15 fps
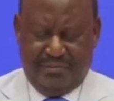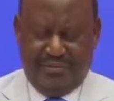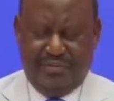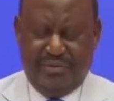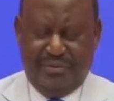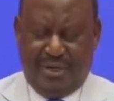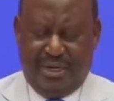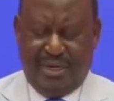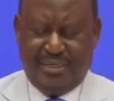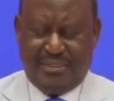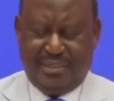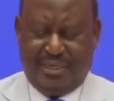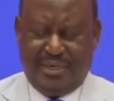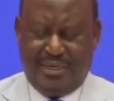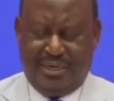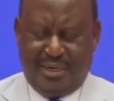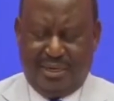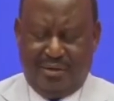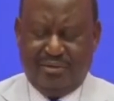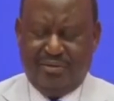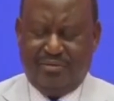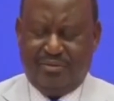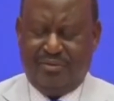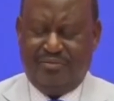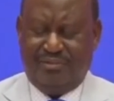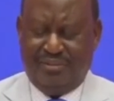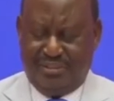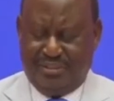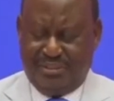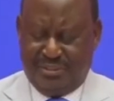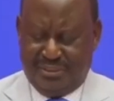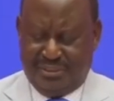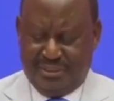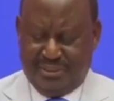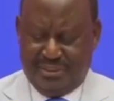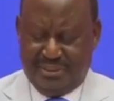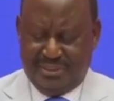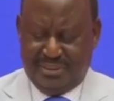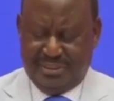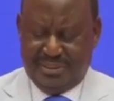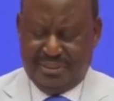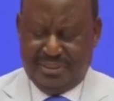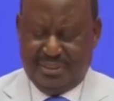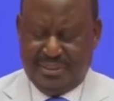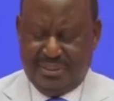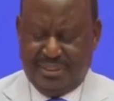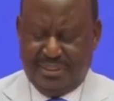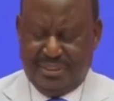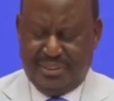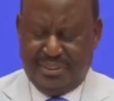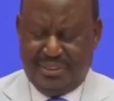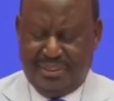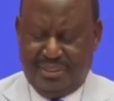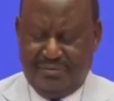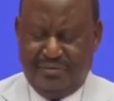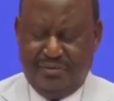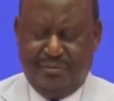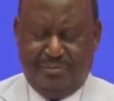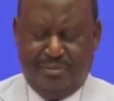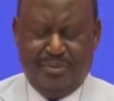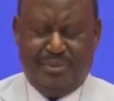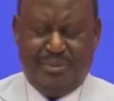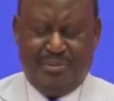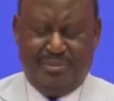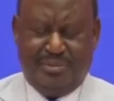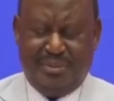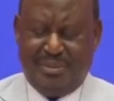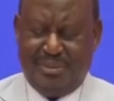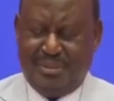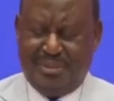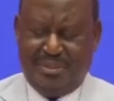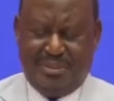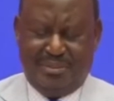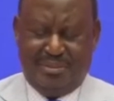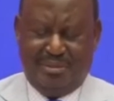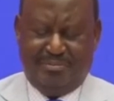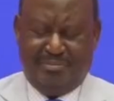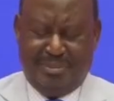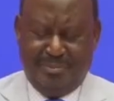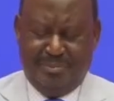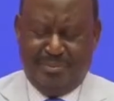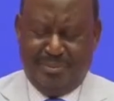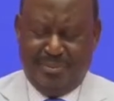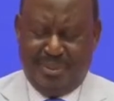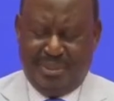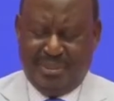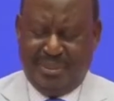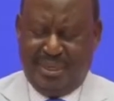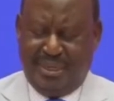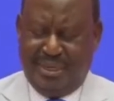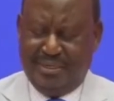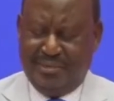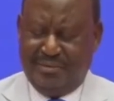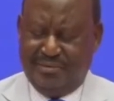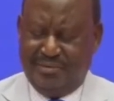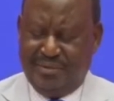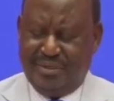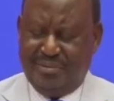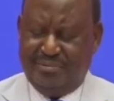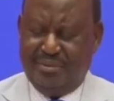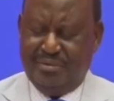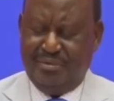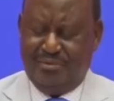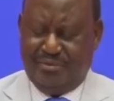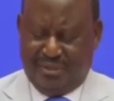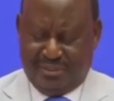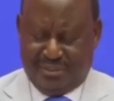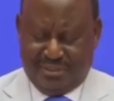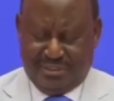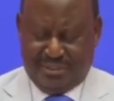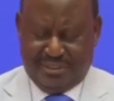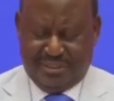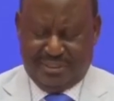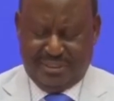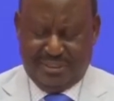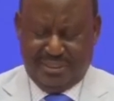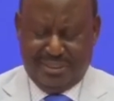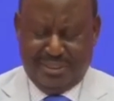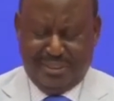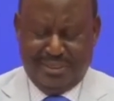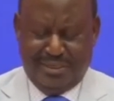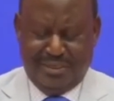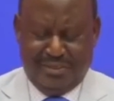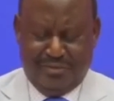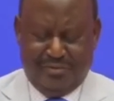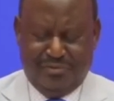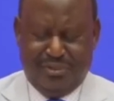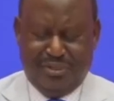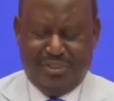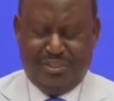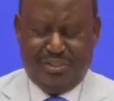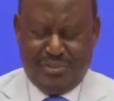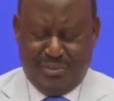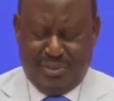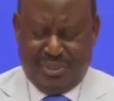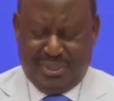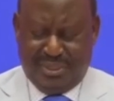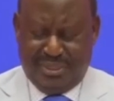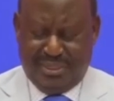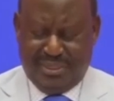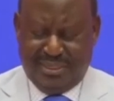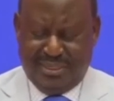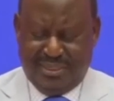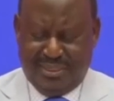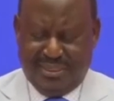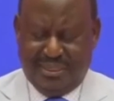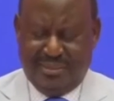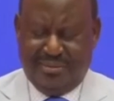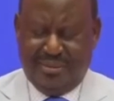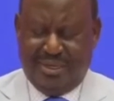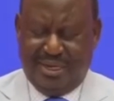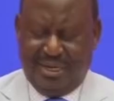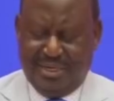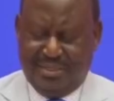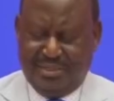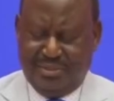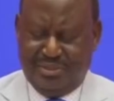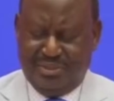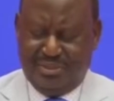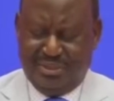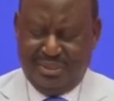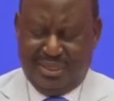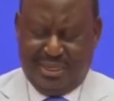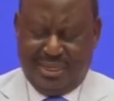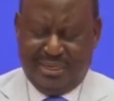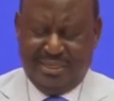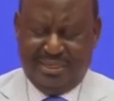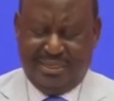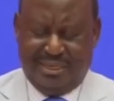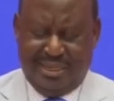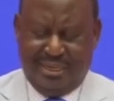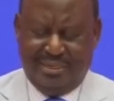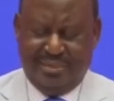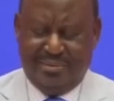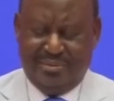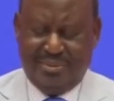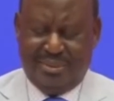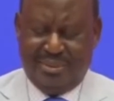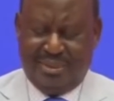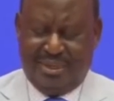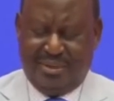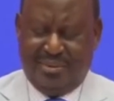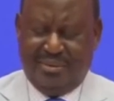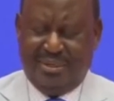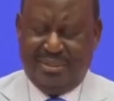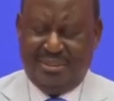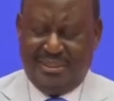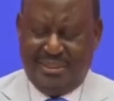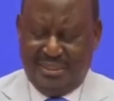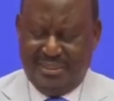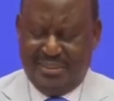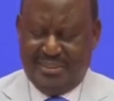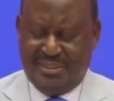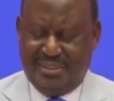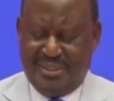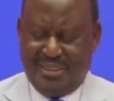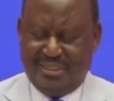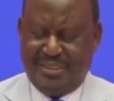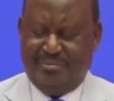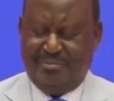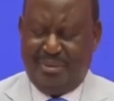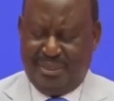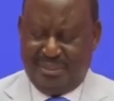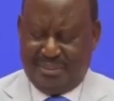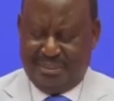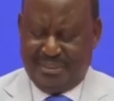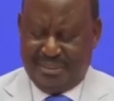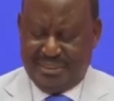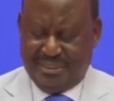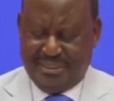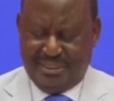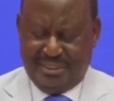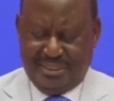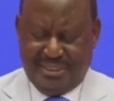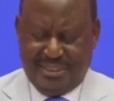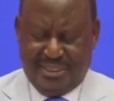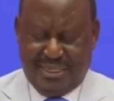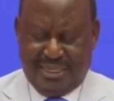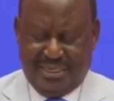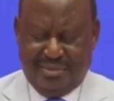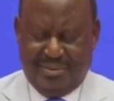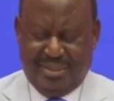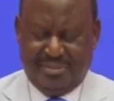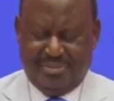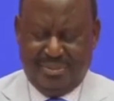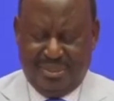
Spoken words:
If you act out of conviction, if you put the people at the heart of your maneuvers, if you are sure that our actions are in line with our ideals as a party and our